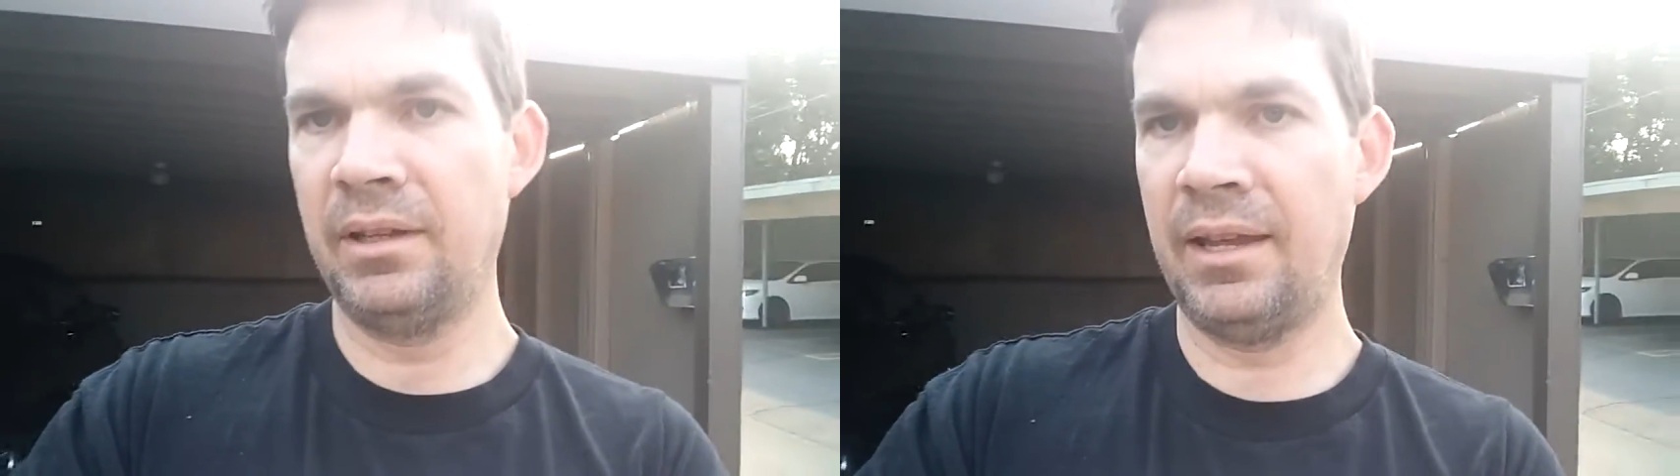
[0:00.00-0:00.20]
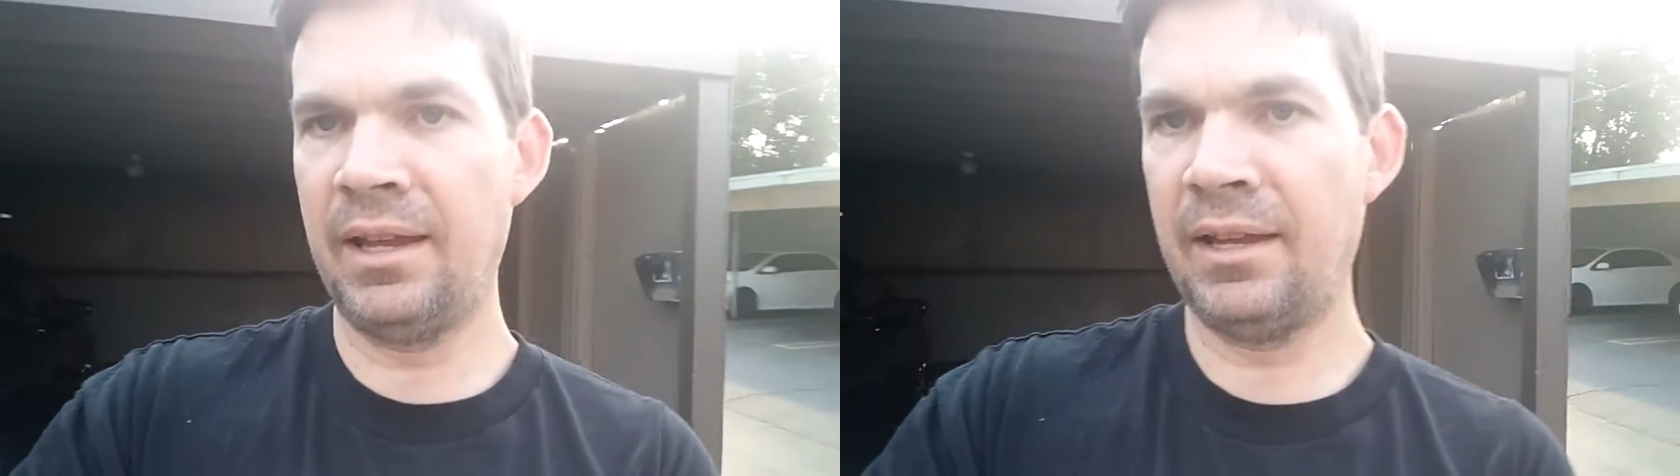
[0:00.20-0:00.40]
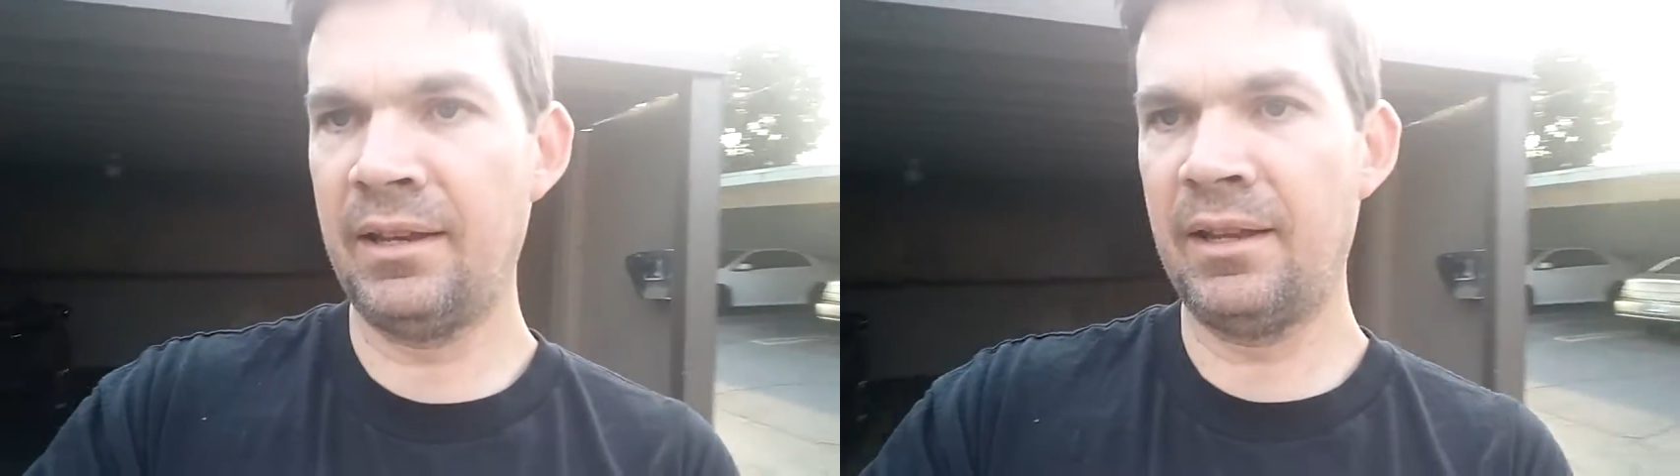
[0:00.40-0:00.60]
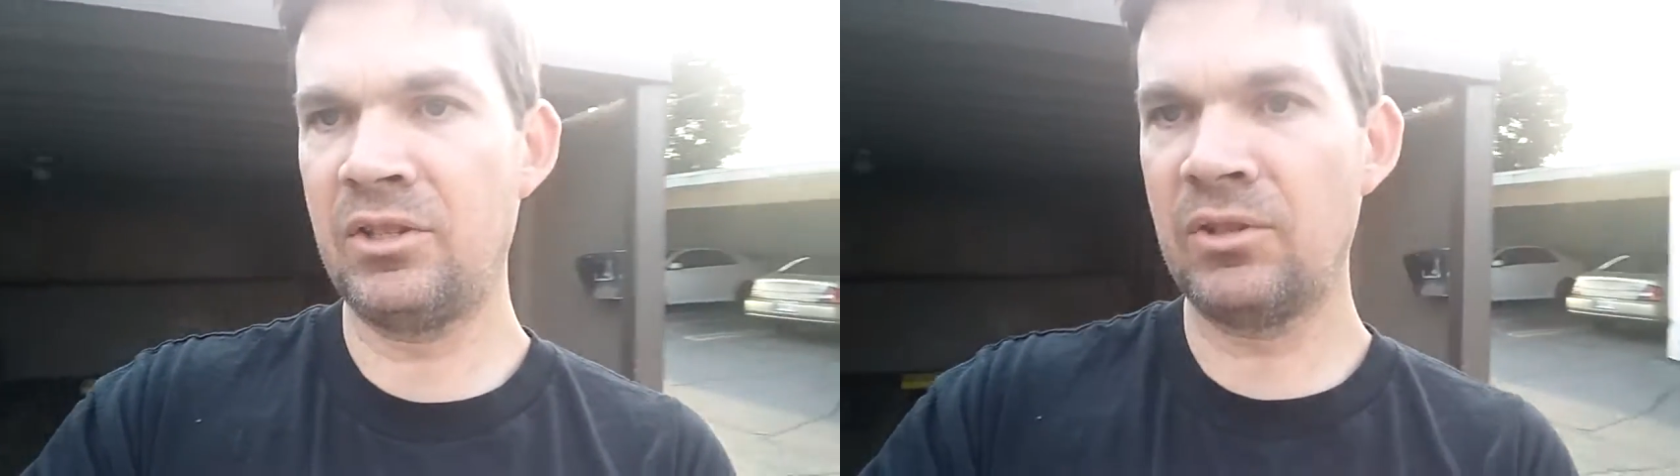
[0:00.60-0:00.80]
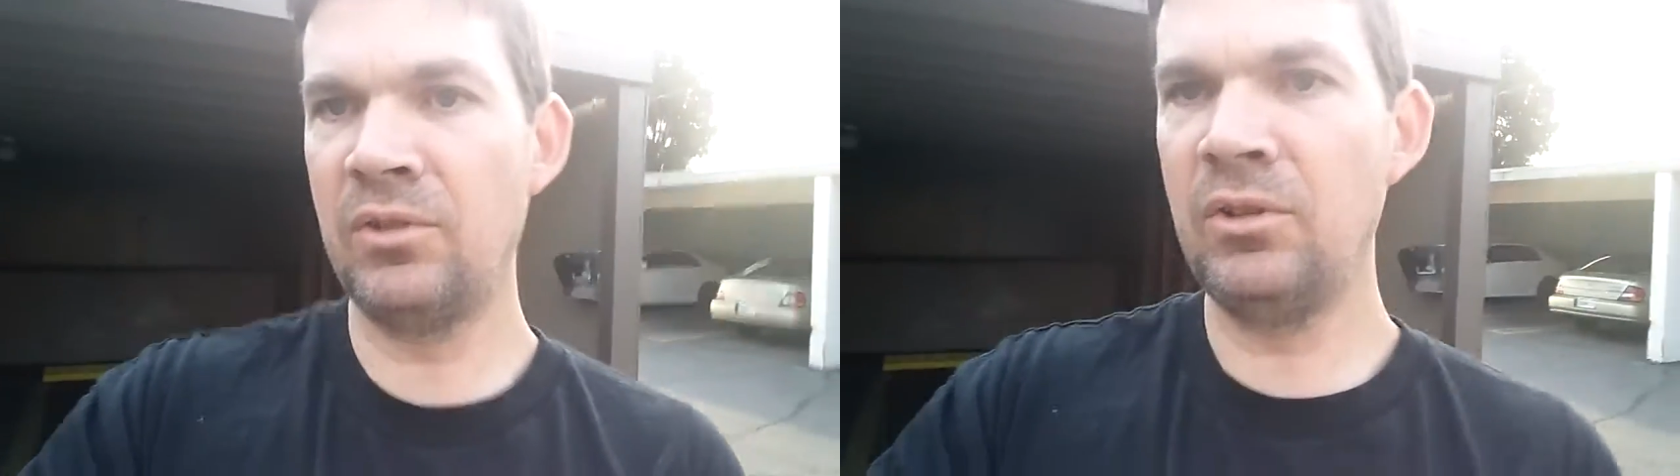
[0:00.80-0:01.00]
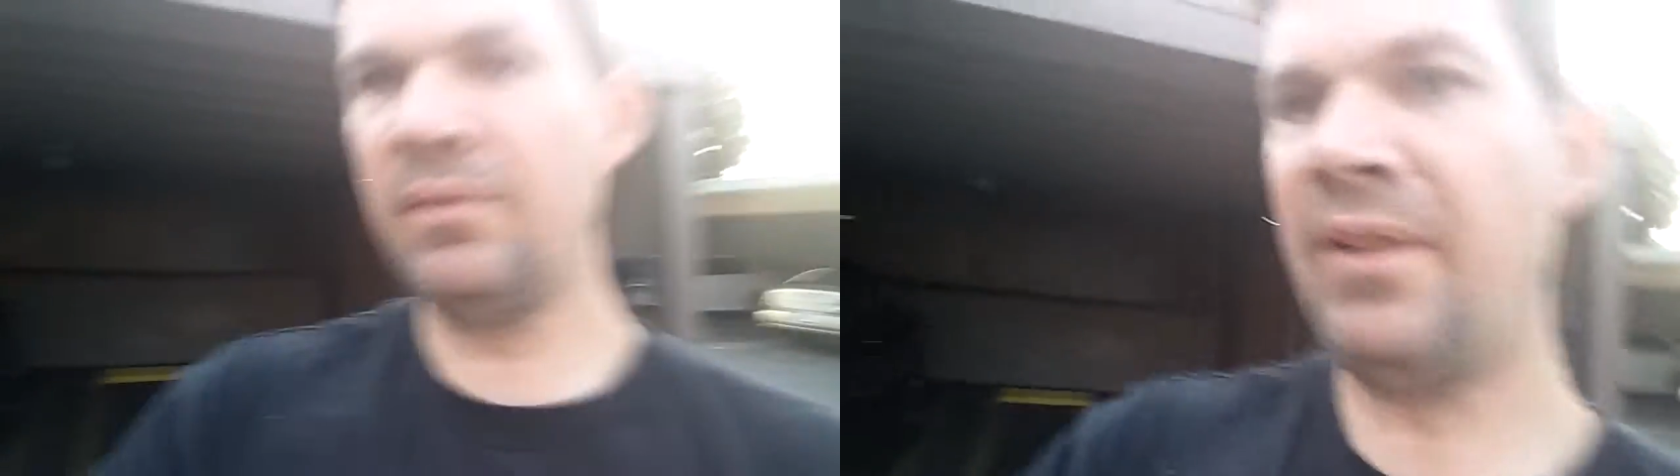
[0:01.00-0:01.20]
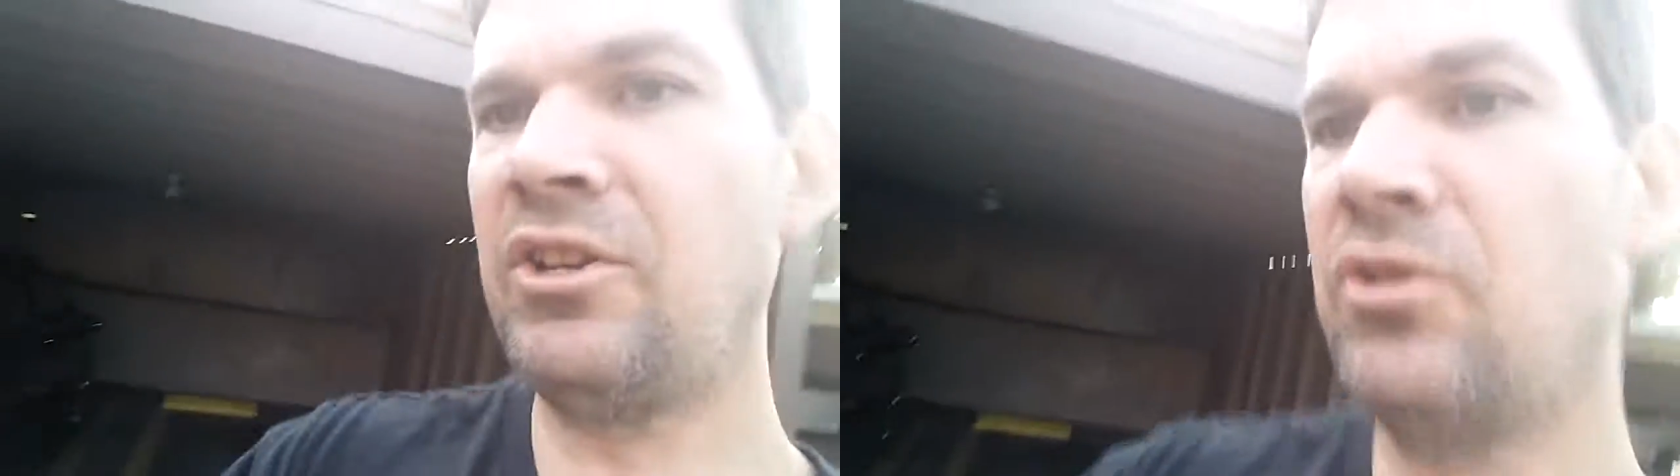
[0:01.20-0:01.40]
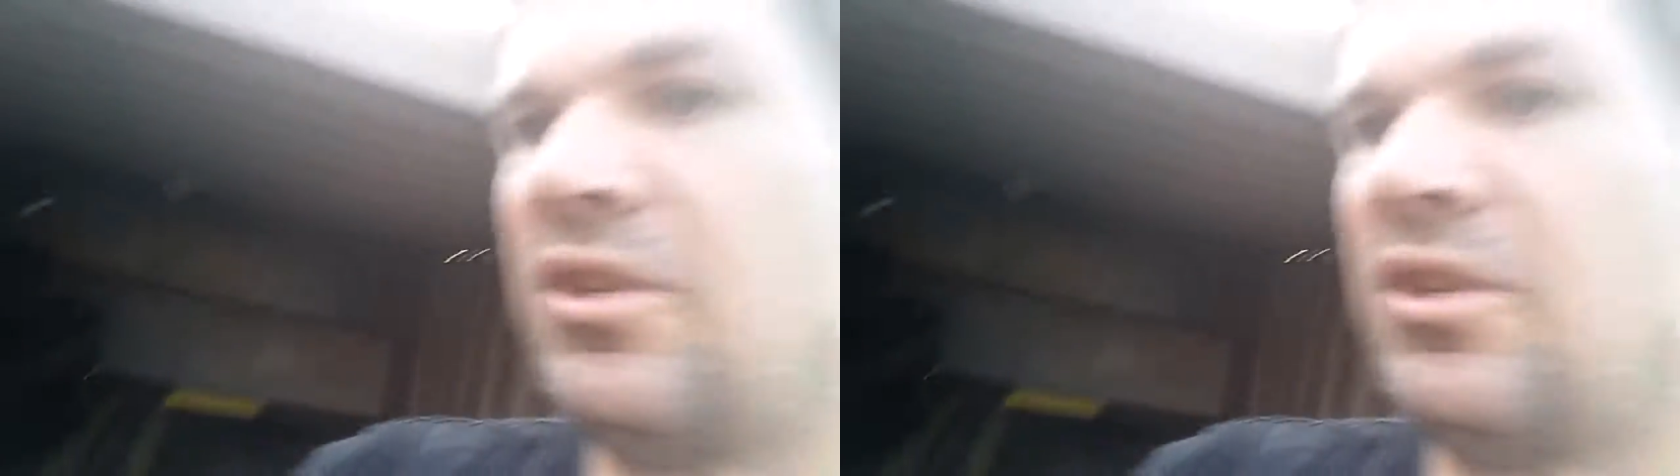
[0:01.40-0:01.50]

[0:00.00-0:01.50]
And so new adventures